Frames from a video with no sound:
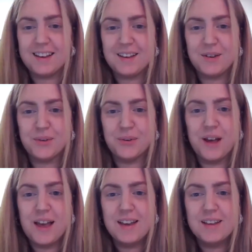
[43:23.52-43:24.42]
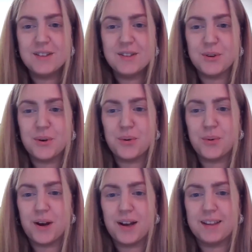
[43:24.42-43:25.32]
thank you.
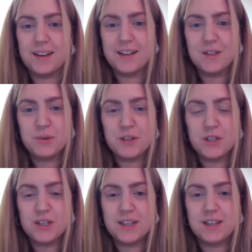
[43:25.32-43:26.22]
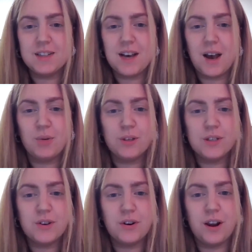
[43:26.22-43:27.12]
So the next question is, how
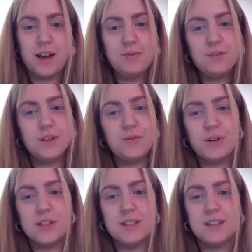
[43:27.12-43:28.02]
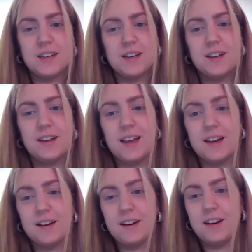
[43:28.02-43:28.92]
is your life different
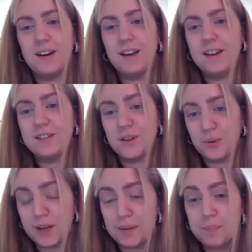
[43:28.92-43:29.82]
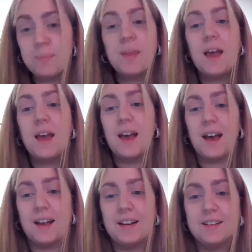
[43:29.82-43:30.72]
in Estonia?
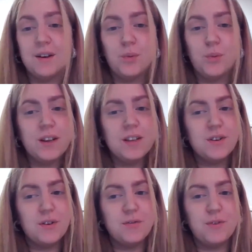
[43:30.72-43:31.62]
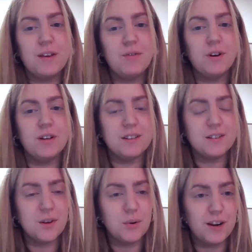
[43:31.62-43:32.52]
And what is your favorite
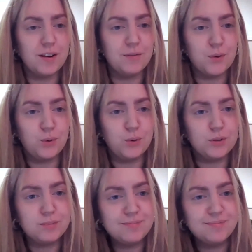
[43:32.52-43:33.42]
Estonian food?